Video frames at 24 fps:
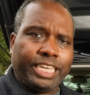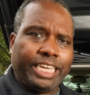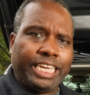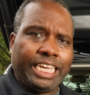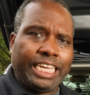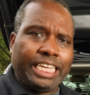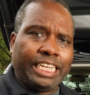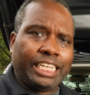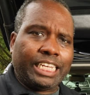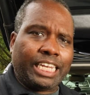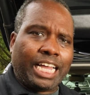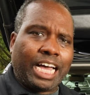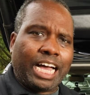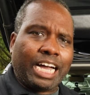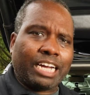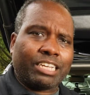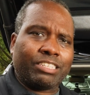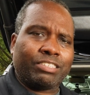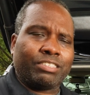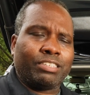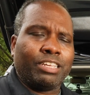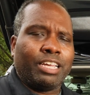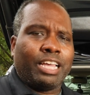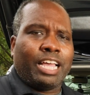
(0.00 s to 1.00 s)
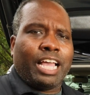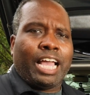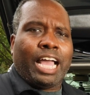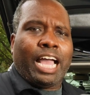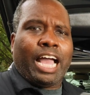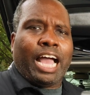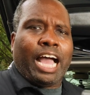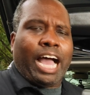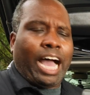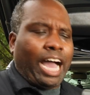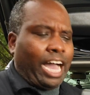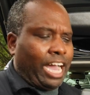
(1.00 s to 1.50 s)
keyed locks.
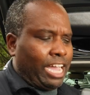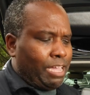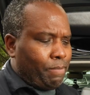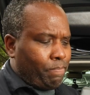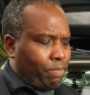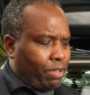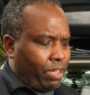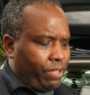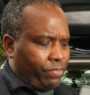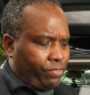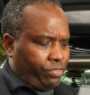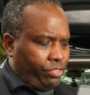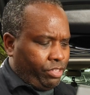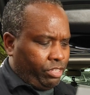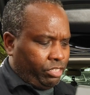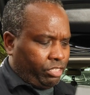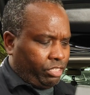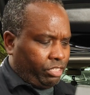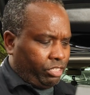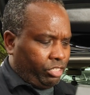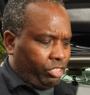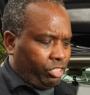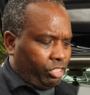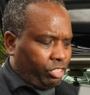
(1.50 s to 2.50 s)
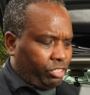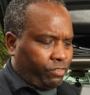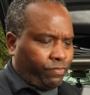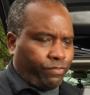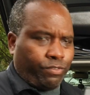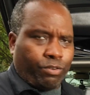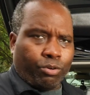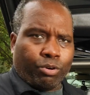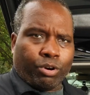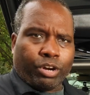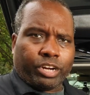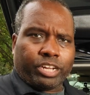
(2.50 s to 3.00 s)
I bought this just
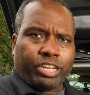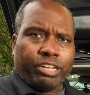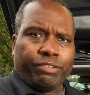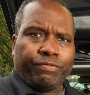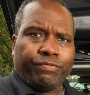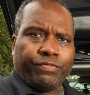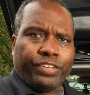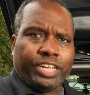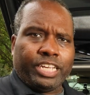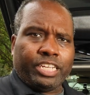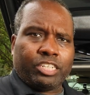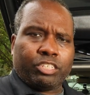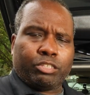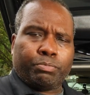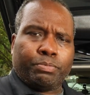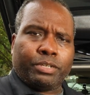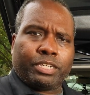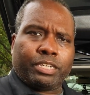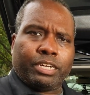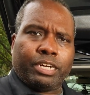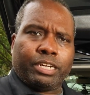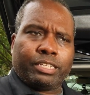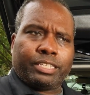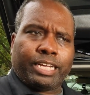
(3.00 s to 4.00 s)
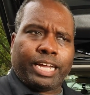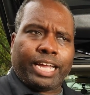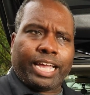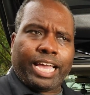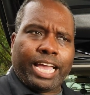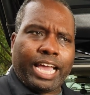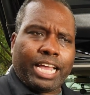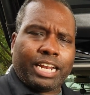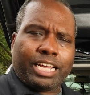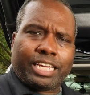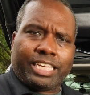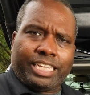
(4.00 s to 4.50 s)
for convenience because I
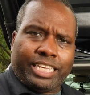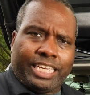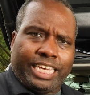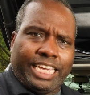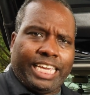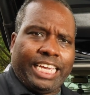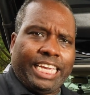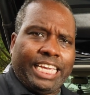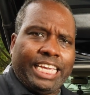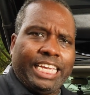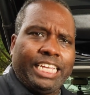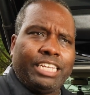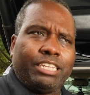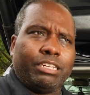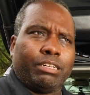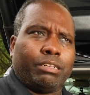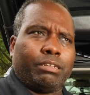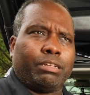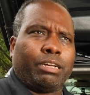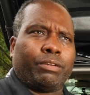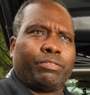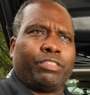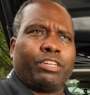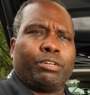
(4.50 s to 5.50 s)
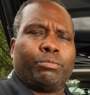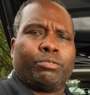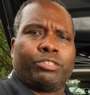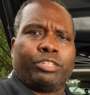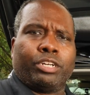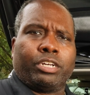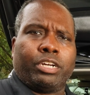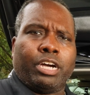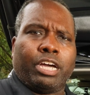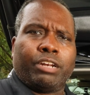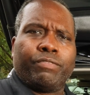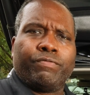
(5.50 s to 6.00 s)
had a keyed, I think it was
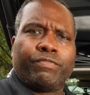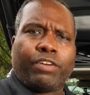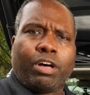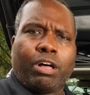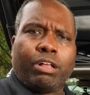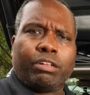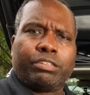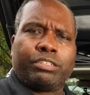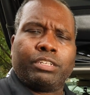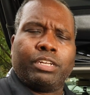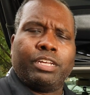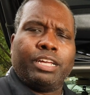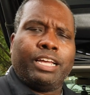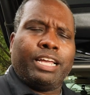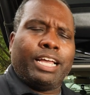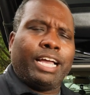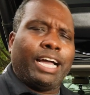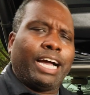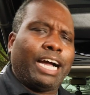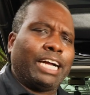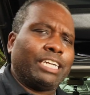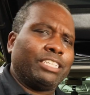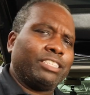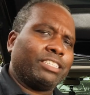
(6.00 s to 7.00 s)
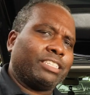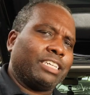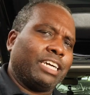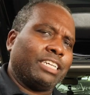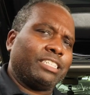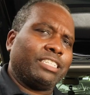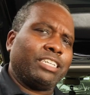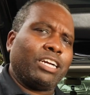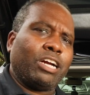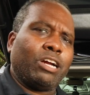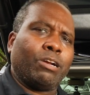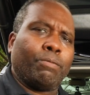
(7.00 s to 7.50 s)
a gun vault. I just
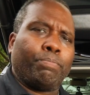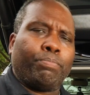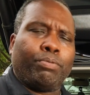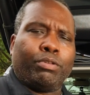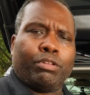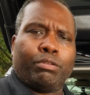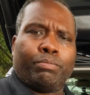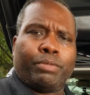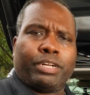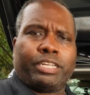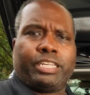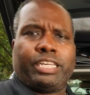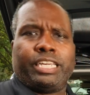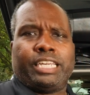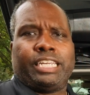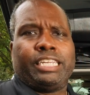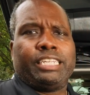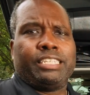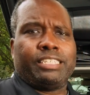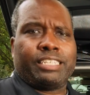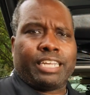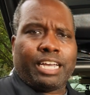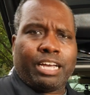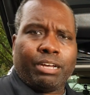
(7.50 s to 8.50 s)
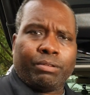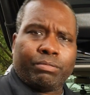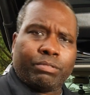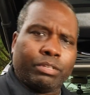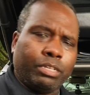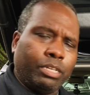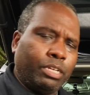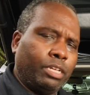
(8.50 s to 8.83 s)
got tired of pulling my keys out